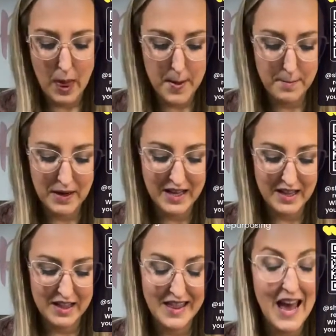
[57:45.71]
but
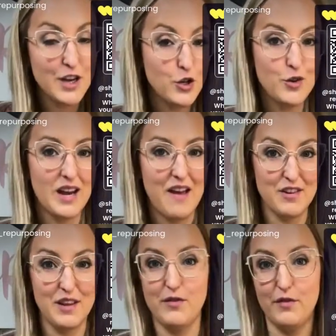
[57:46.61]
they do get
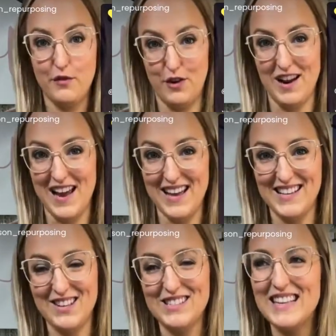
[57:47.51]
everything for free.
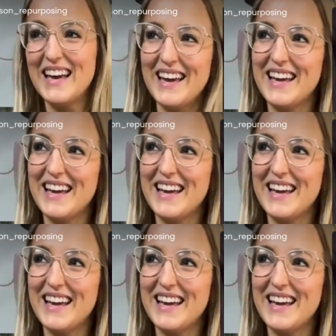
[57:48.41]
So it's like,